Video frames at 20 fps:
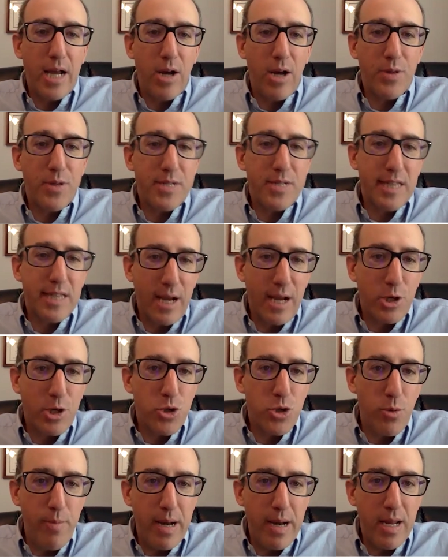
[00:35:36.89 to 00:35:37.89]
I got this
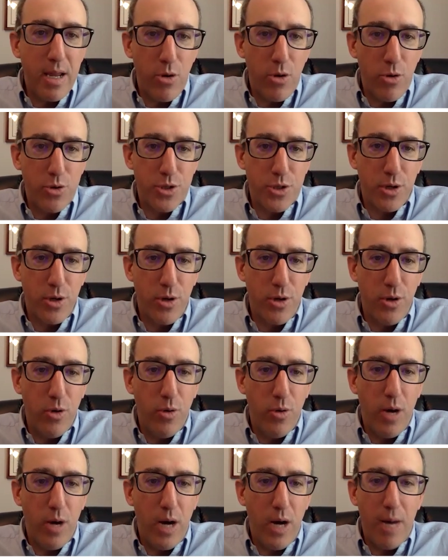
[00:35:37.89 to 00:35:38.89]
lecture many years
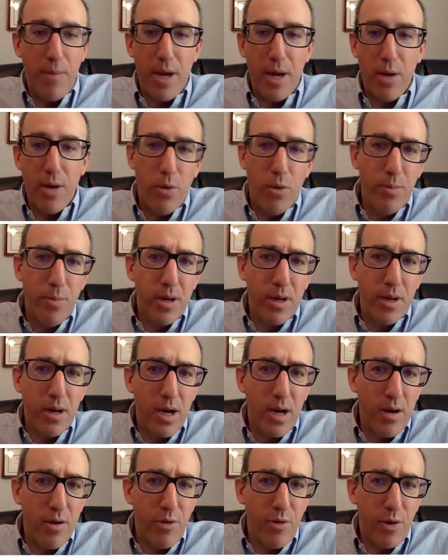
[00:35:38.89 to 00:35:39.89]
ago by a
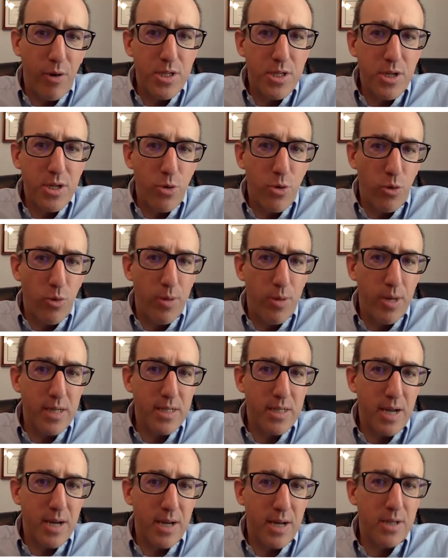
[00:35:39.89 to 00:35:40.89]
woman, a very senior woman at
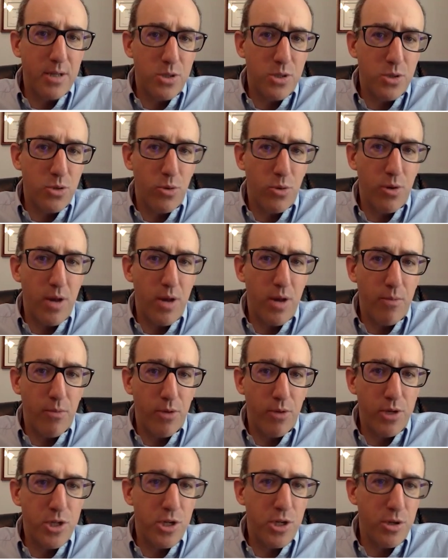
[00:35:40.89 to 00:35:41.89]
Tata Consumer
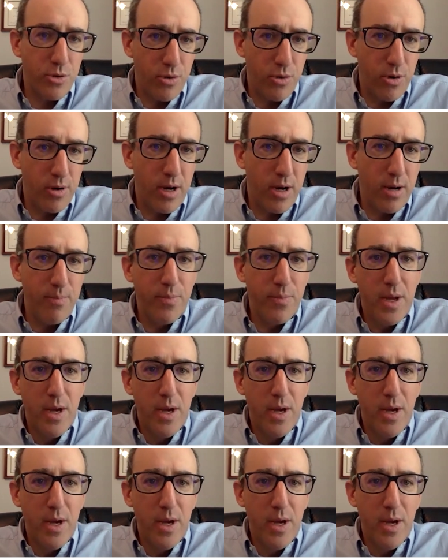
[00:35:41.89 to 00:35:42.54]
named Richa Arora.